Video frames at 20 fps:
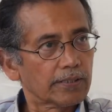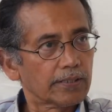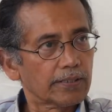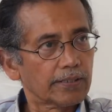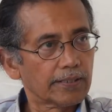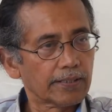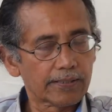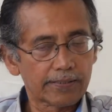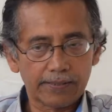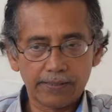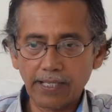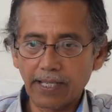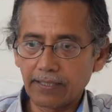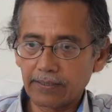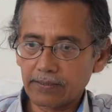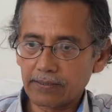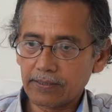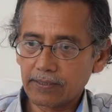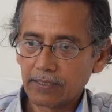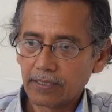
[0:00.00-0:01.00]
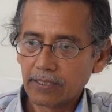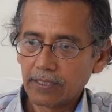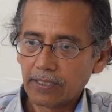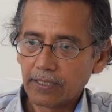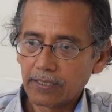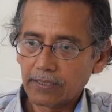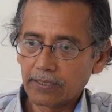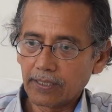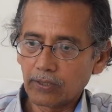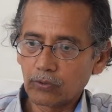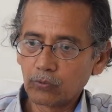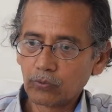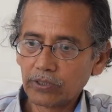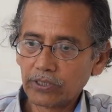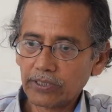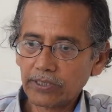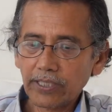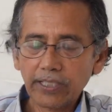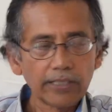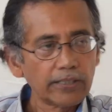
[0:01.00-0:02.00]
in a sense that
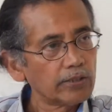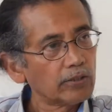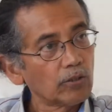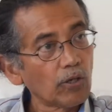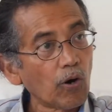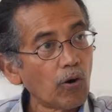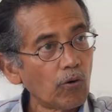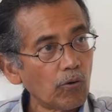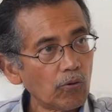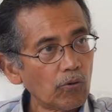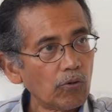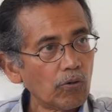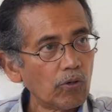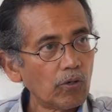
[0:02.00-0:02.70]
we really know.